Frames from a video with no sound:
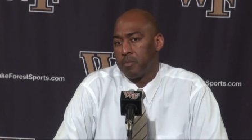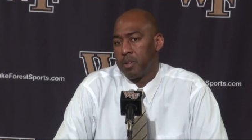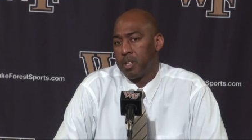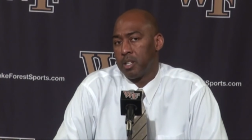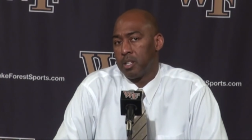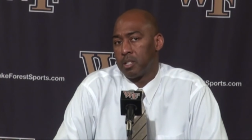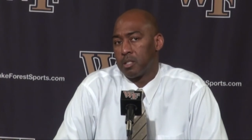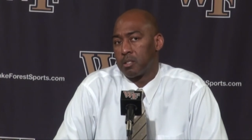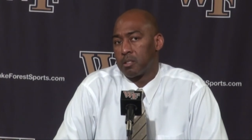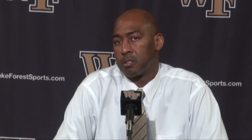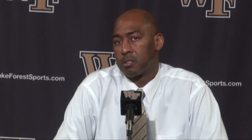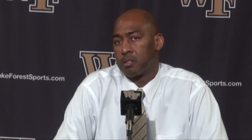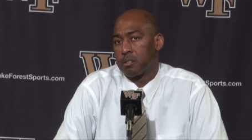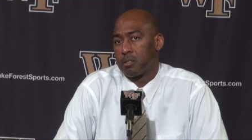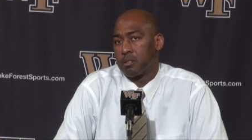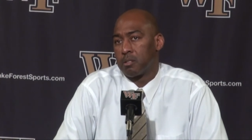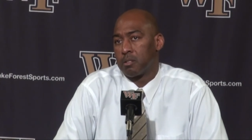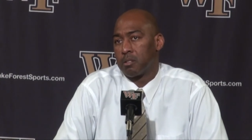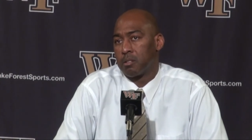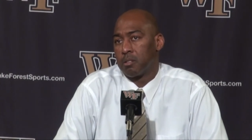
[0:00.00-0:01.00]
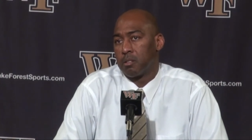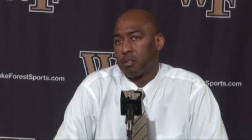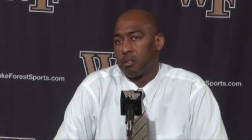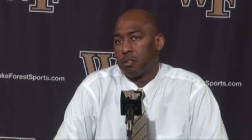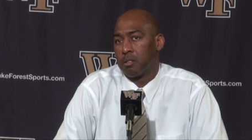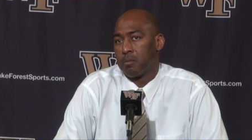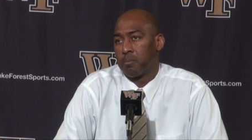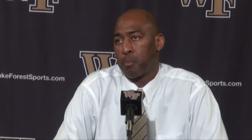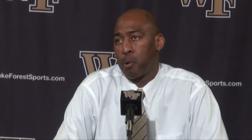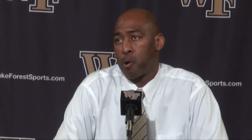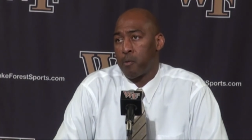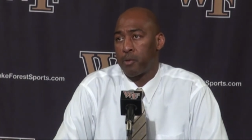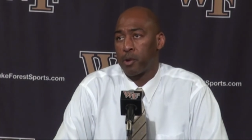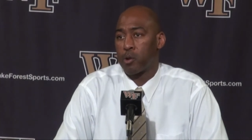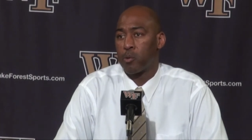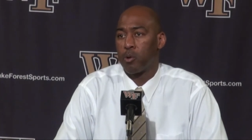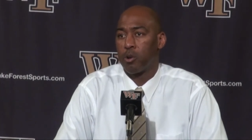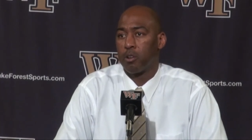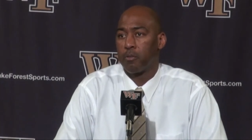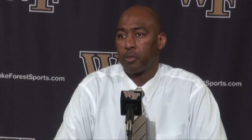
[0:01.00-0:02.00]
I mean, it's perfect
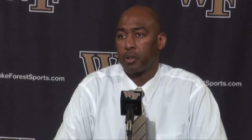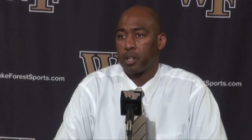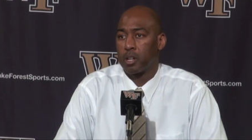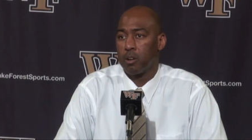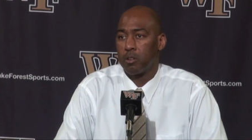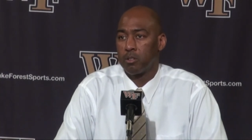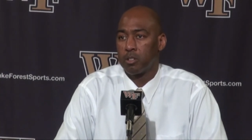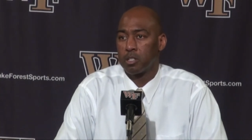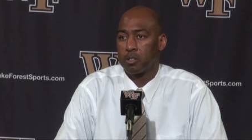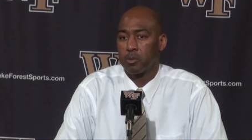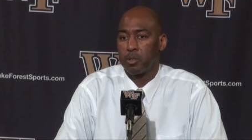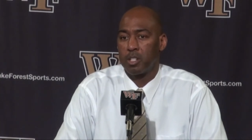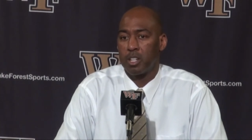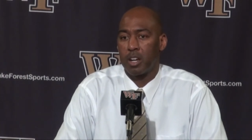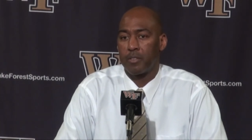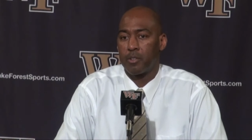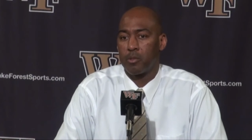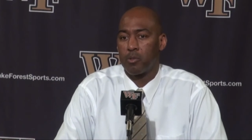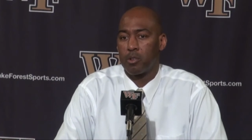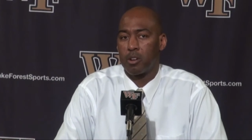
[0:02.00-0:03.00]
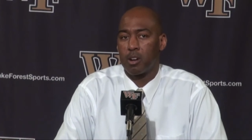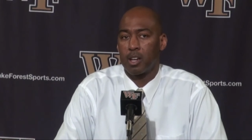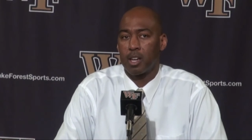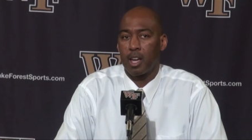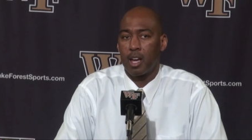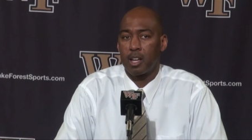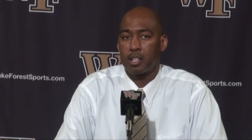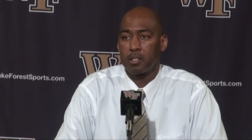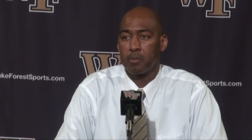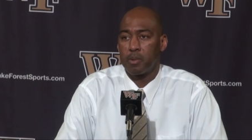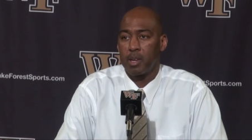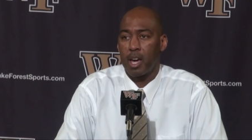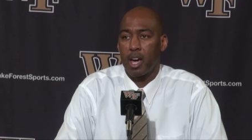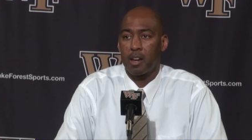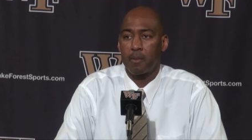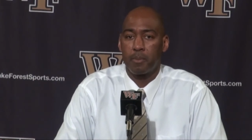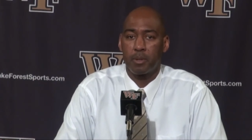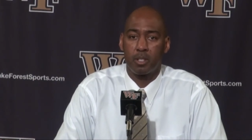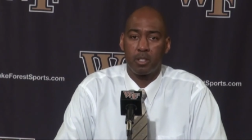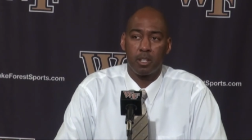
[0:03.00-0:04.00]
world for coaches. We never want our guys to be out
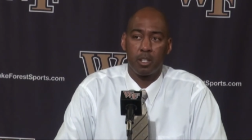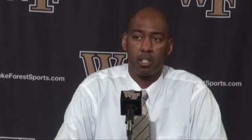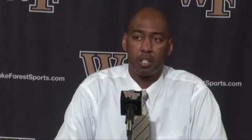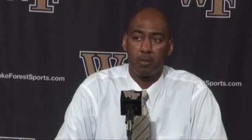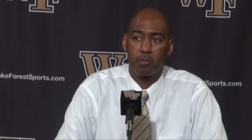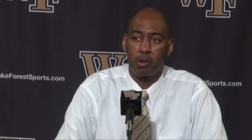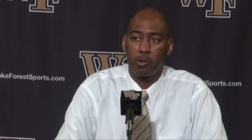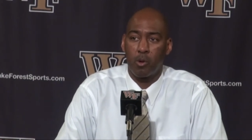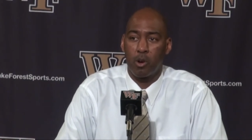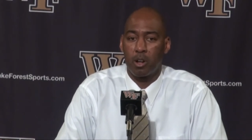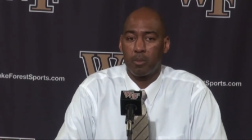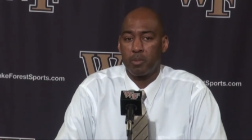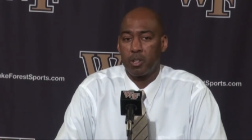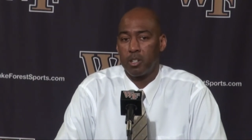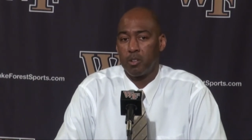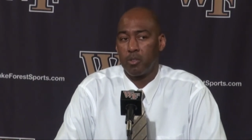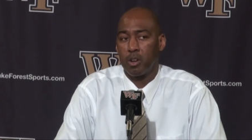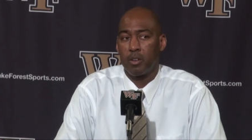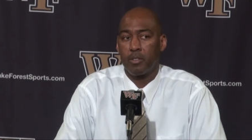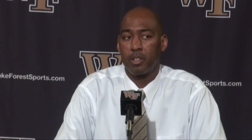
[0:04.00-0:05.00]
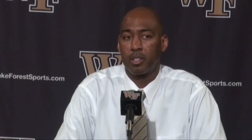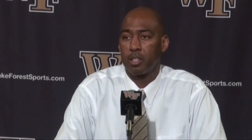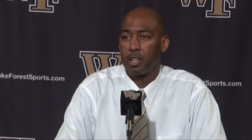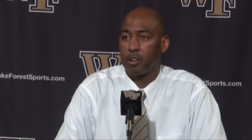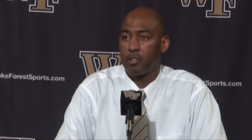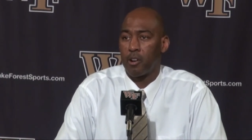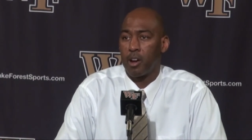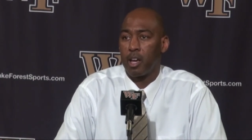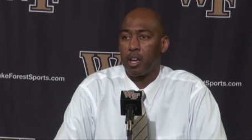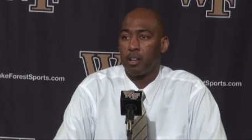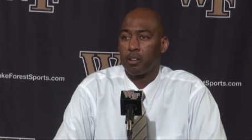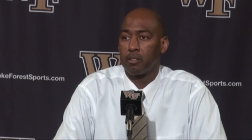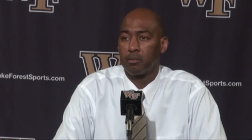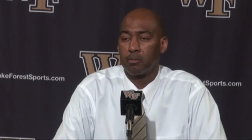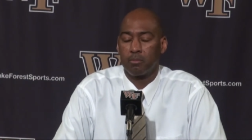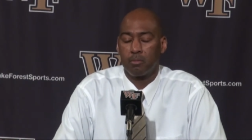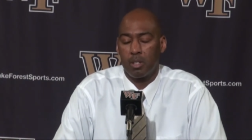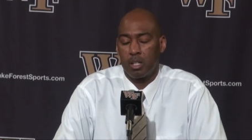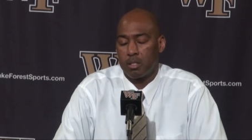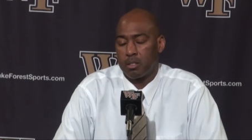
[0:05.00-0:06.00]
of position. We want them to do everything right.
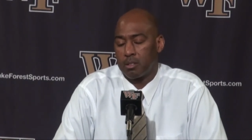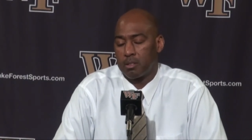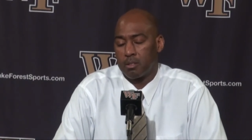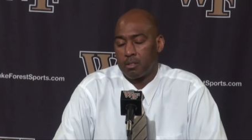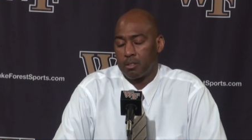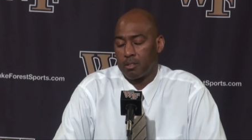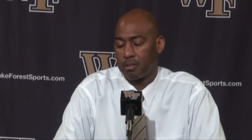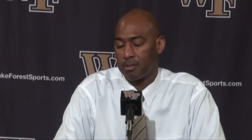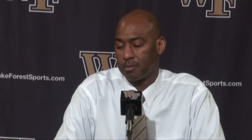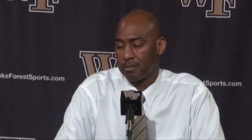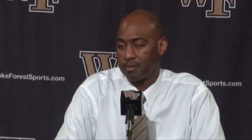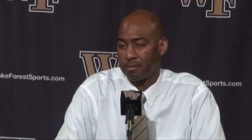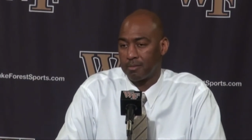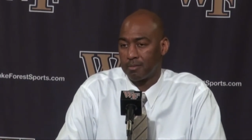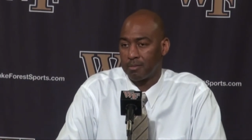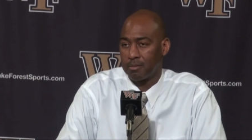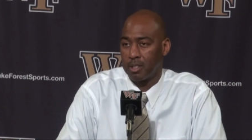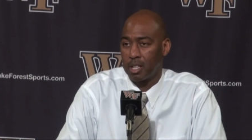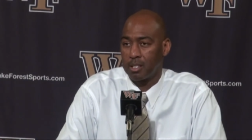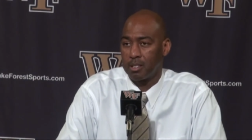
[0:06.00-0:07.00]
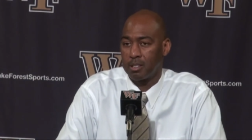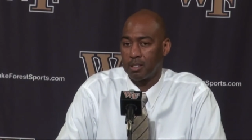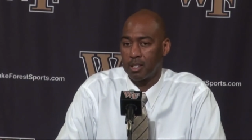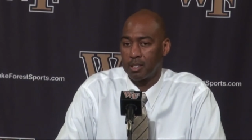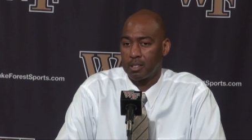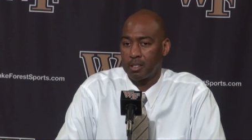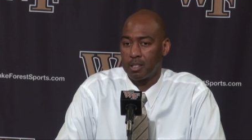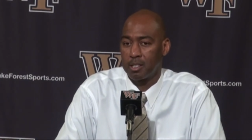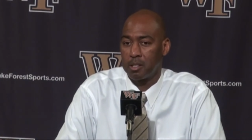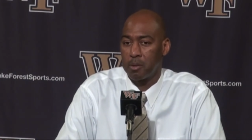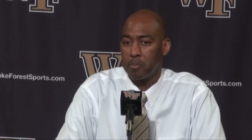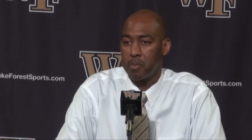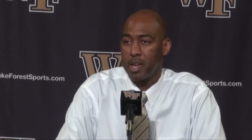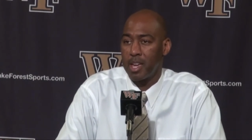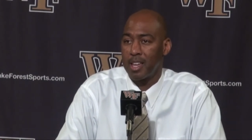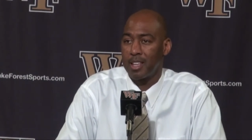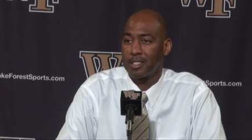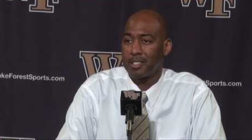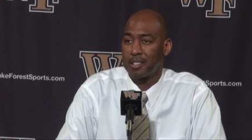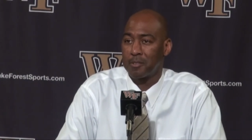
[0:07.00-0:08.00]
That's that's just
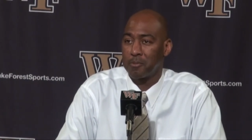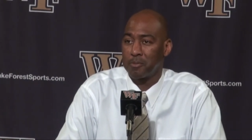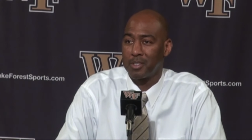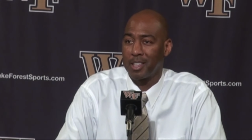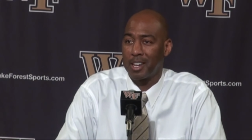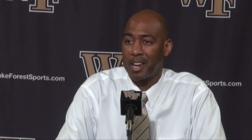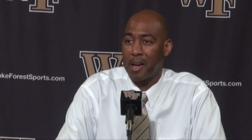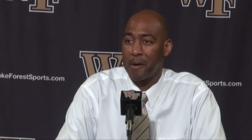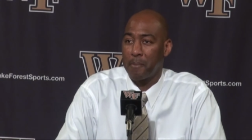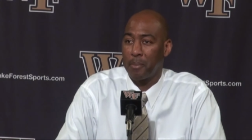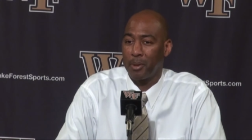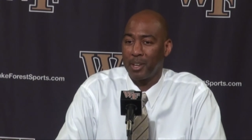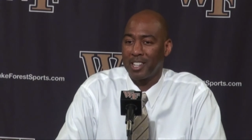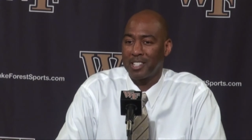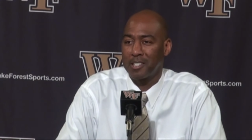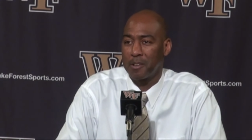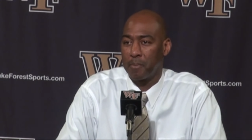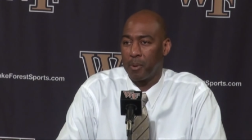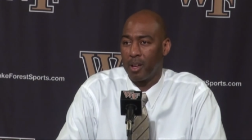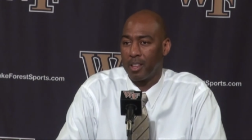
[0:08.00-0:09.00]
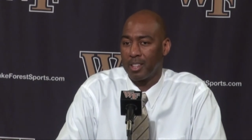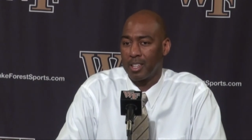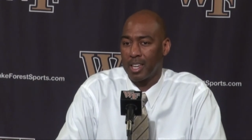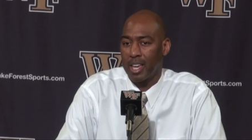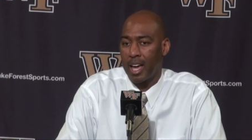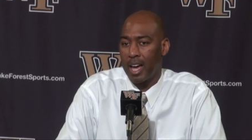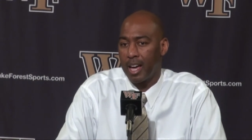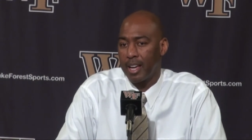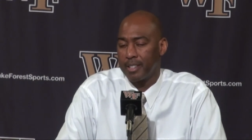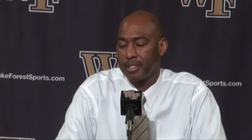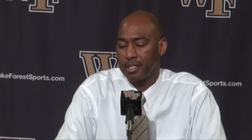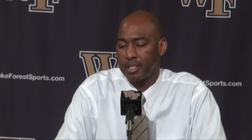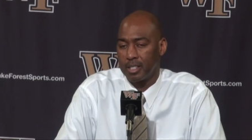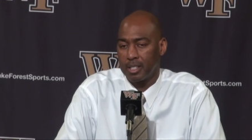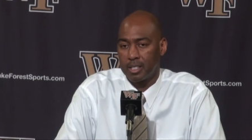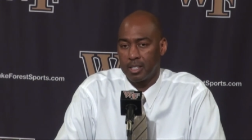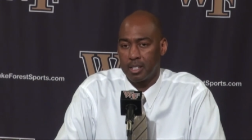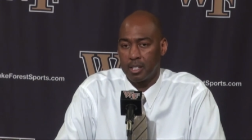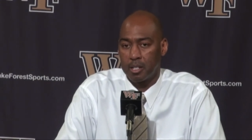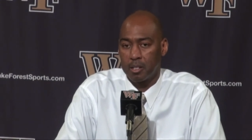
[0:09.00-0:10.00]
demands that, that I place upon the guys.
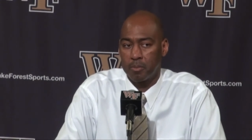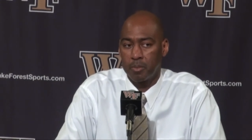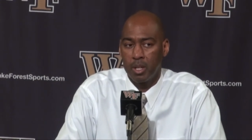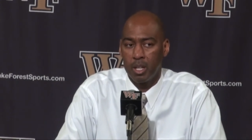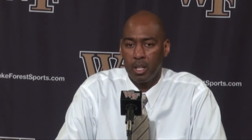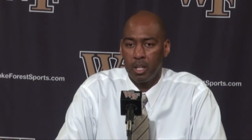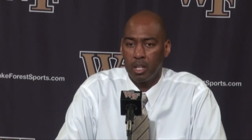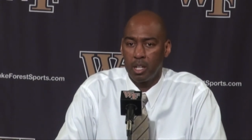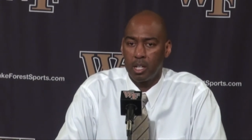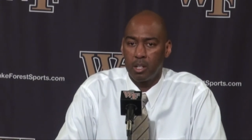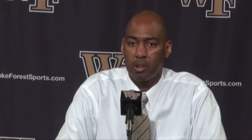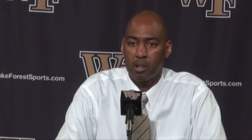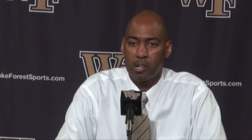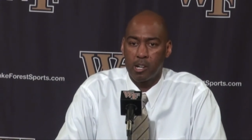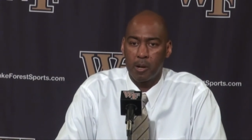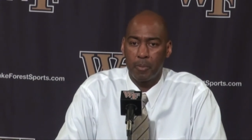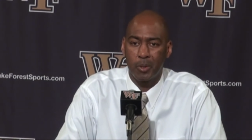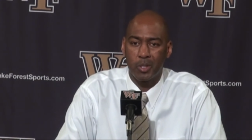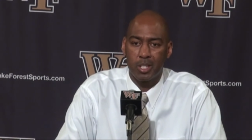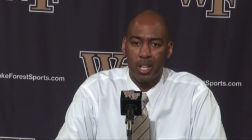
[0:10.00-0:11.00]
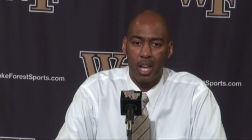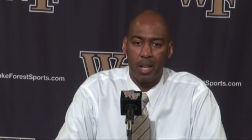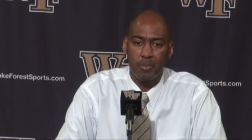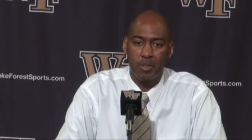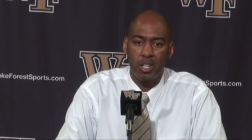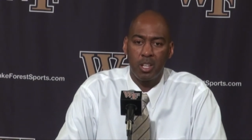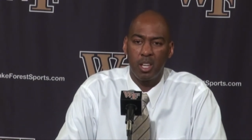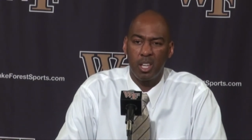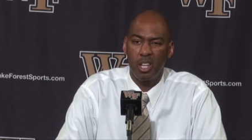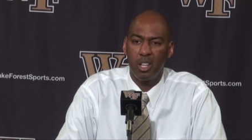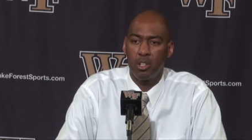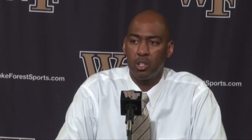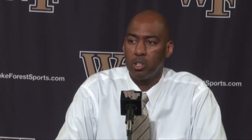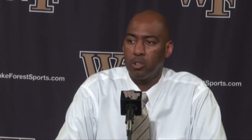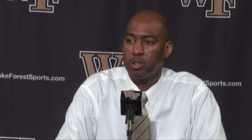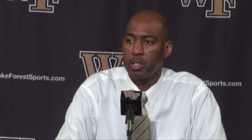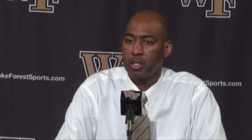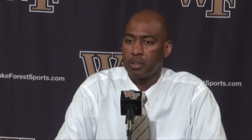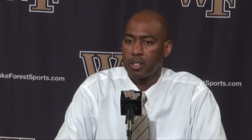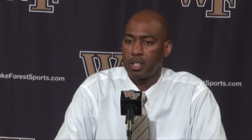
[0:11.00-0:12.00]
And um, you know, a couple times he, he
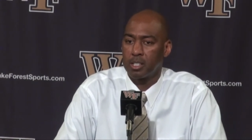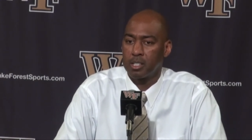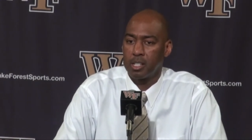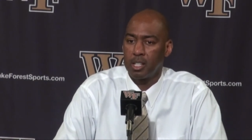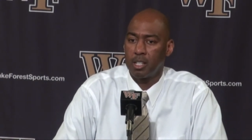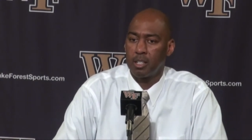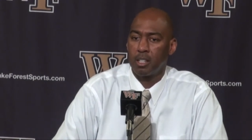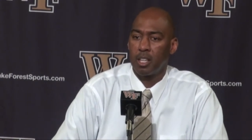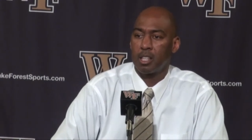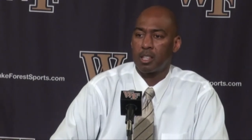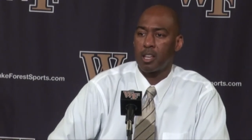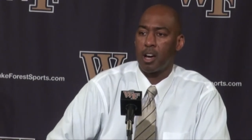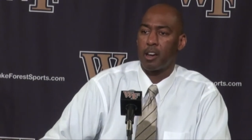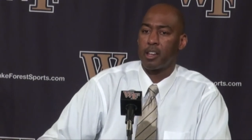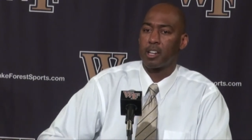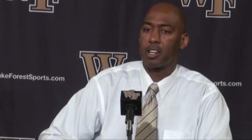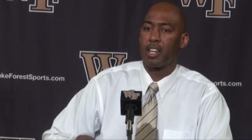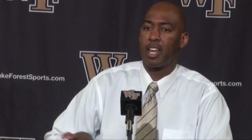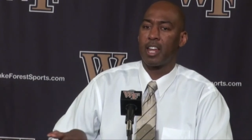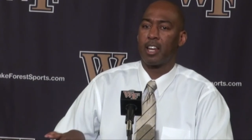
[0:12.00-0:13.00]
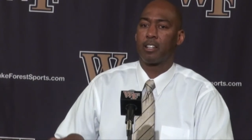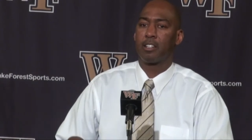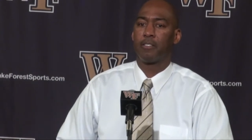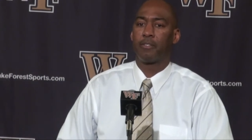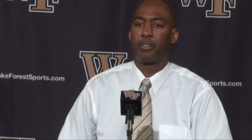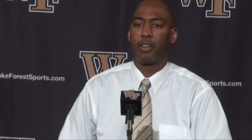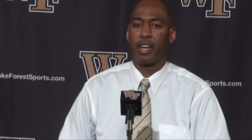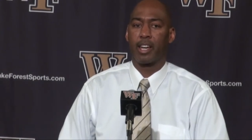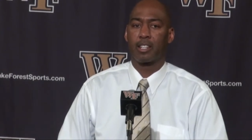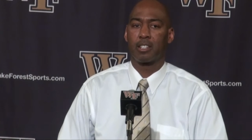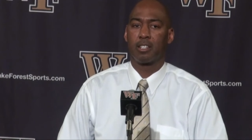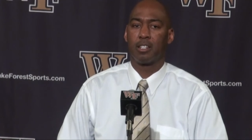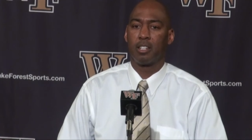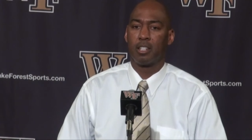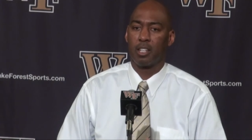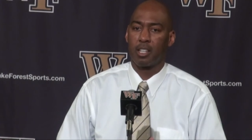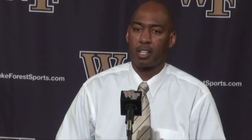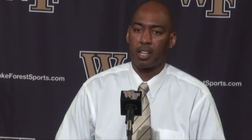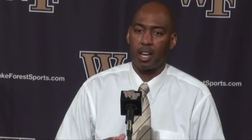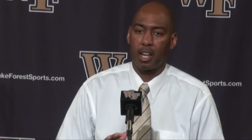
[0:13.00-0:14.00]
knew it because he, he thought he could have had a deflection,
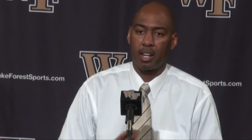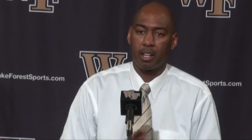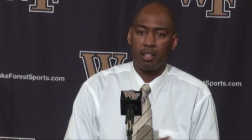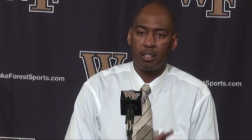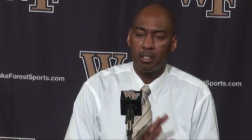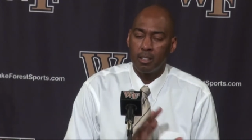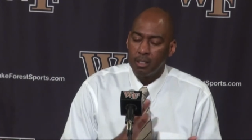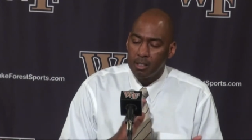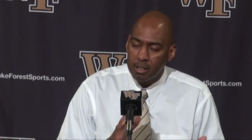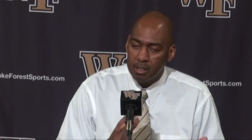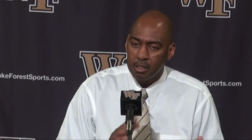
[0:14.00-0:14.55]
and he kind of